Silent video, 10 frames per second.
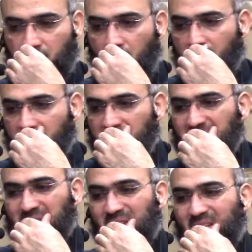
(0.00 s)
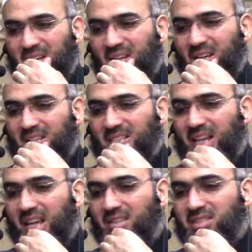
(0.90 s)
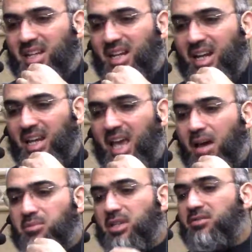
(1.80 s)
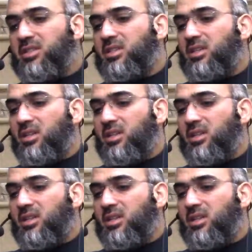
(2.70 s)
bondage, slaves and captives,